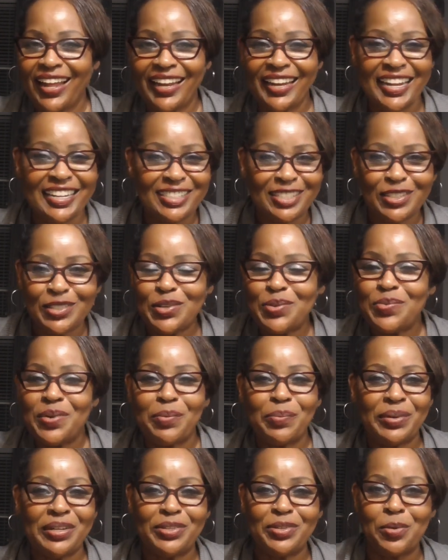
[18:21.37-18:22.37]
Let's do
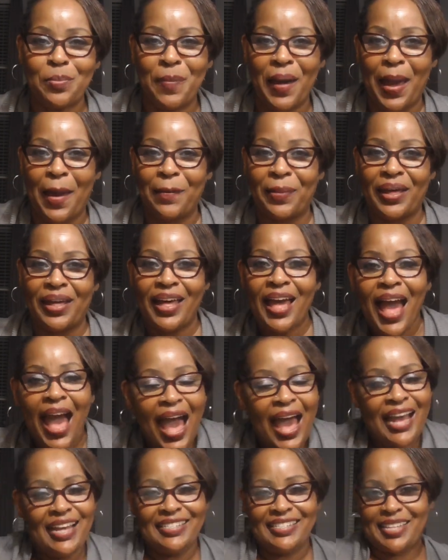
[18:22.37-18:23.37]
what we do, baby.
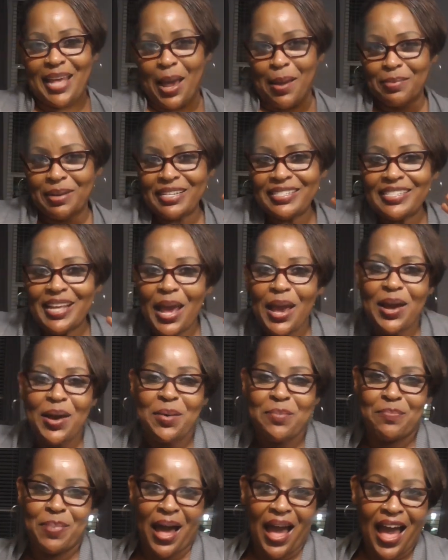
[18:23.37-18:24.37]
It's time to say
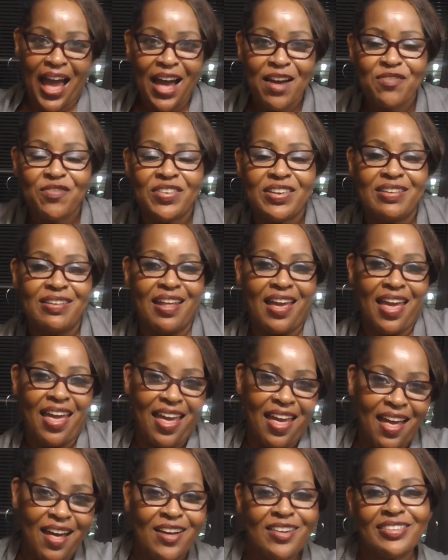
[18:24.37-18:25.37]
goodbye for
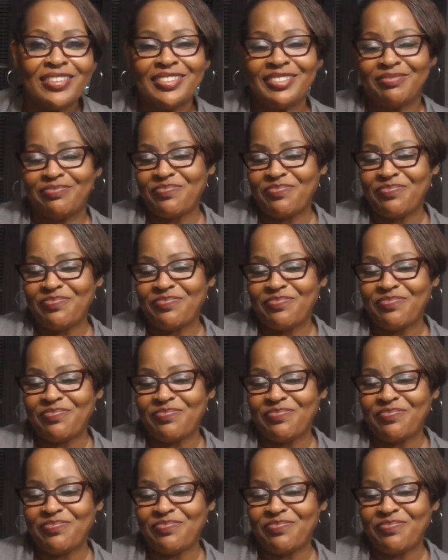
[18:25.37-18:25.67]
now.